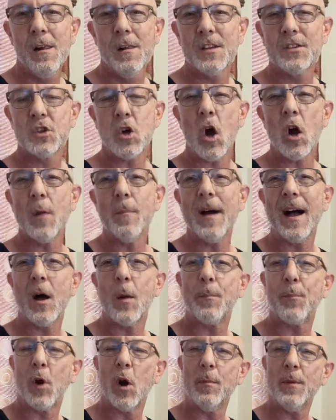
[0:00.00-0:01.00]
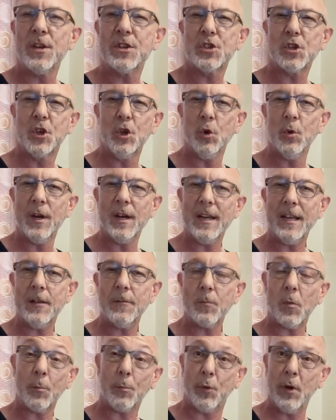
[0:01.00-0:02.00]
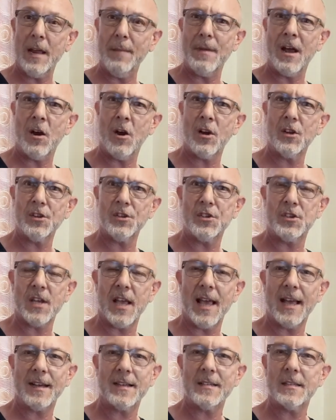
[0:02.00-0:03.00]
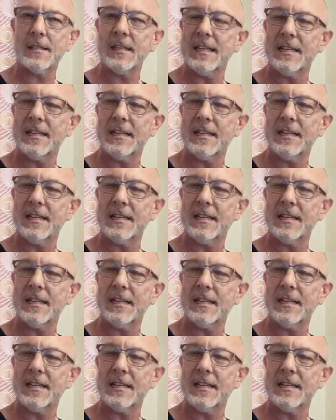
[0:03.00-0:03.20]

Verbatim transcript: Let's talk about promiscuity. Premarital sex.